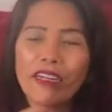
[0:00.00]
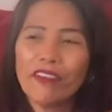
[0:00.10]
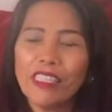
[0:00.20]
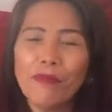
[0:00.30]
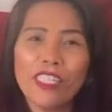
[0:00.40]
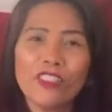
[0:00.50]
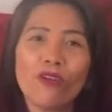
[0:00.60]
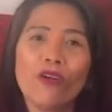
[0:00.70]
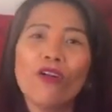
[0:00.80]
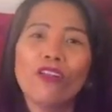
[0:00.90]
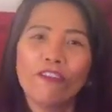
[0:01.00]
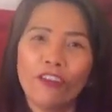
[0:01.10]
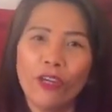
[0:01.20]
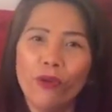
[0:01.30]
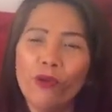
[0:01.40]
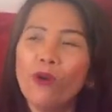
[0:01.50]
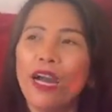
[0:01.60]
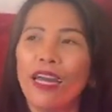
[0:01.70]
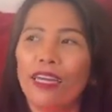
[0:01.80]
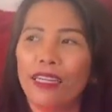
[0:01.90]
Christmas to all of you
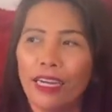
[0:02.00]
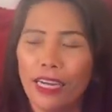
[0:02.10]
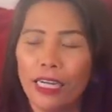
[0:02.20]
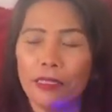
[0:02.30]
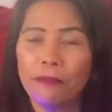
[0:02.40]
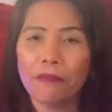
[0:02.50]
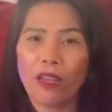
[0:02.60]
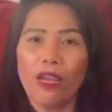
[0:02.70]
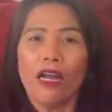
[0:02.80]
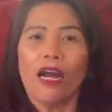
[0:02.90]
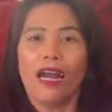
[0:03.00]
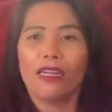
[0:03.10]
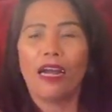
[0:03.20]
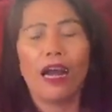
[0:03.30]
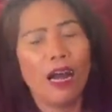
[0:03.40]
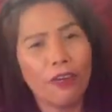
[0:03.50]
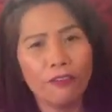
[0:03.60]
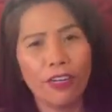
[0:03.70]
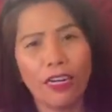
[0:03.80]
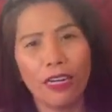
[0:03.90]
and
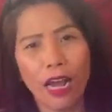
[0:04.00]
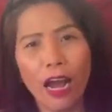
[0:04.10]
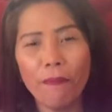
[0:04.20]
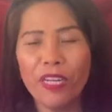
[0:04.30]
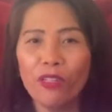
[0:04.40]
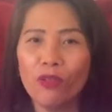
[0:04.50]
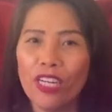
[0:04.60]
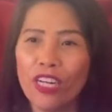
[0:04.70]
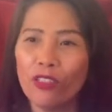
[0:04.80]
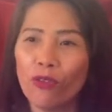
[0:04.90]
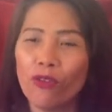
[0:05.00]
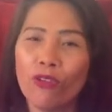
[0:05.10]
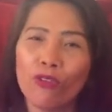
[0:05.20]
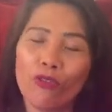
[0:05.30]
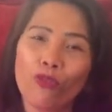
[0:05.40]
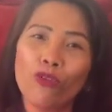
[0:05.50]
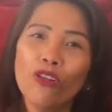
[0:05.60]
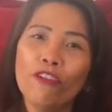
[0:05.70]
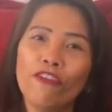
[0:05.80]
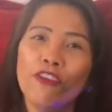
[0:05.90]
have a Happy New Year to
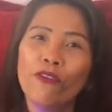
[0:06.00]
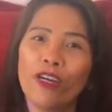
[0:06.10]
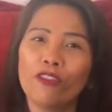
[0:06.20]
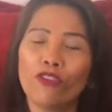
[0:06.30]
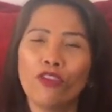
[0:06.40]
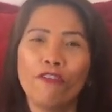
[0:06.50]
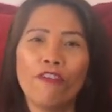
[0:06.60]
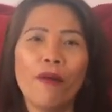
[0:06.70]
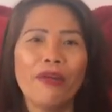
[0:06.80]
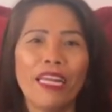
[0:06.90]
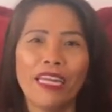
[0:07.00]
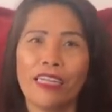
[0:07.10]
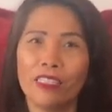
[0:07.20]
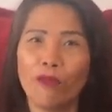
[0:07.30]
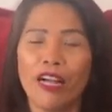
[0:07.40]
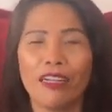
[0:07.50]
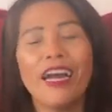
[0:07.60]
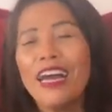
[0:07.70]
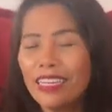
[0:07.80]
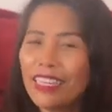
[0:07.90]
all of you and to your family as well.
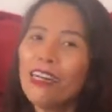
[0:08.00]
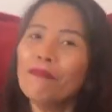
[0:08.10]
God